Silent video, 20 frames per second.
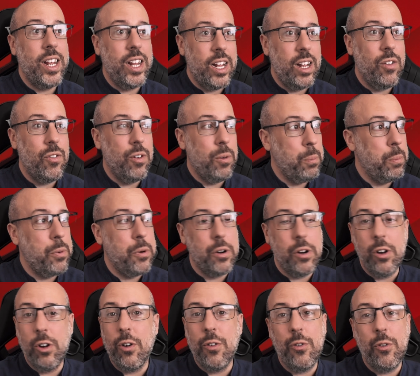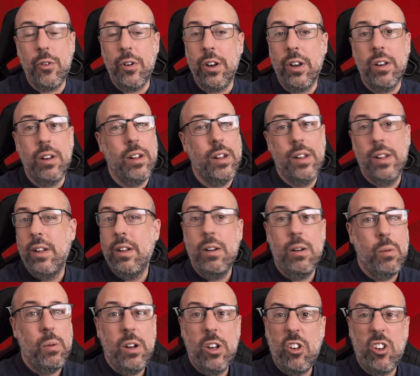even put an offer in.
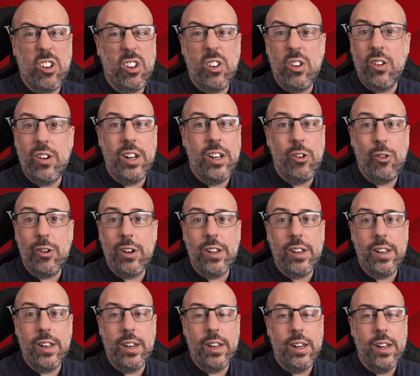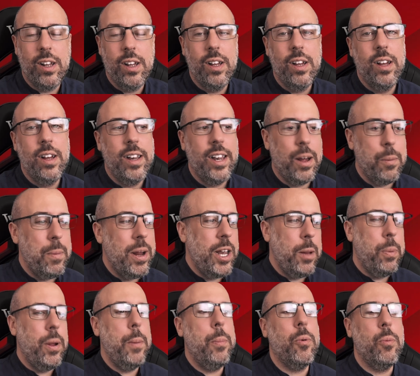We're just not interested. Now, many
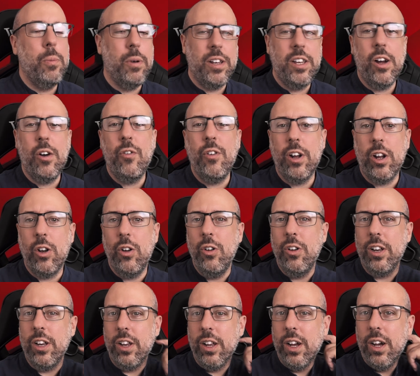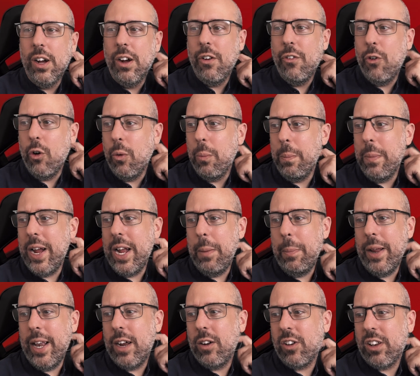people, myself included, thought
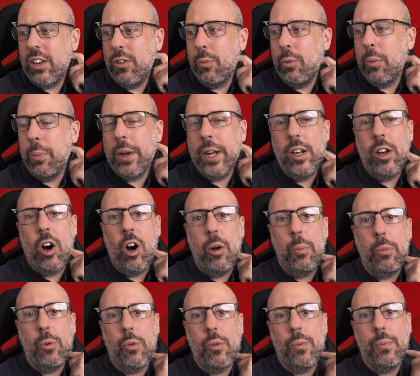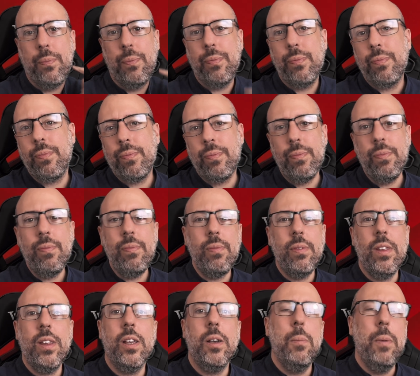maybe that was Liverpool playing hardball.
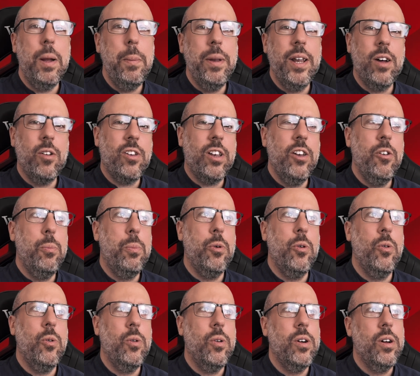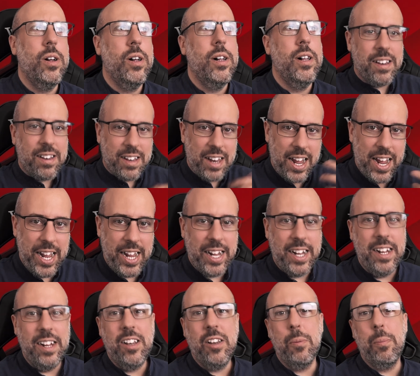Maybe that was Liverpool
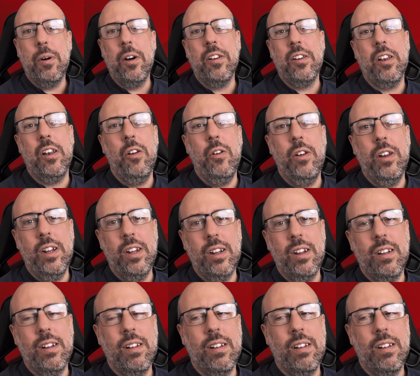saying to Barcelona,